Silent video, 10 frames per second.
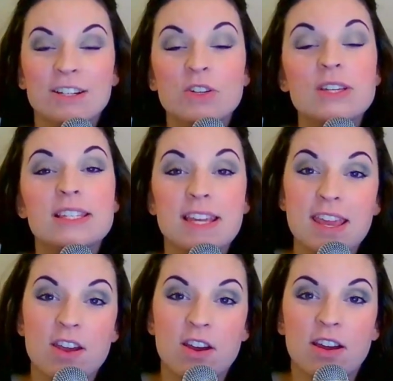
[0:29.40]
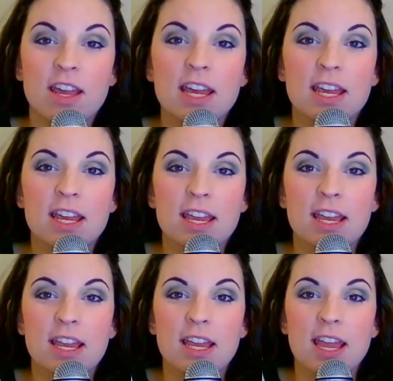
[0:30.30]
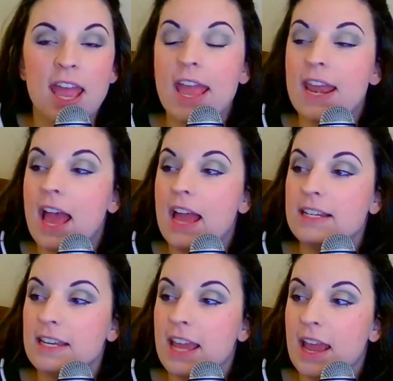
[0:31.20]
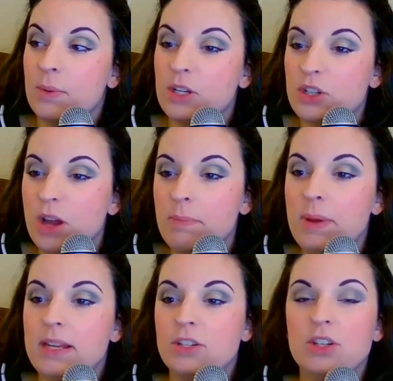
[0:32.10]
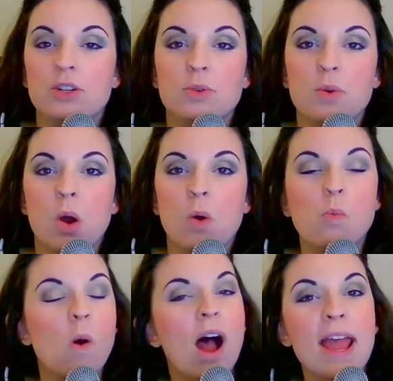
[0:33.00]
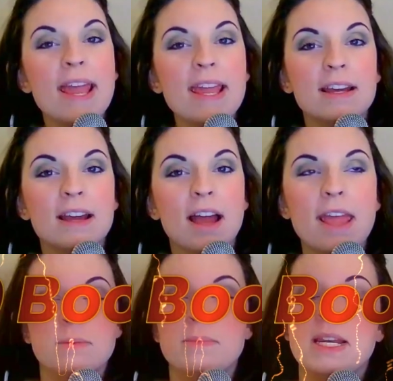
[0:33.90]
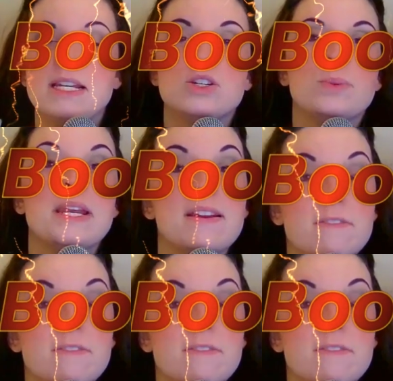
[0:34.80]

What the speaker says: Krista here. And today I want to jump into why I am committing to reading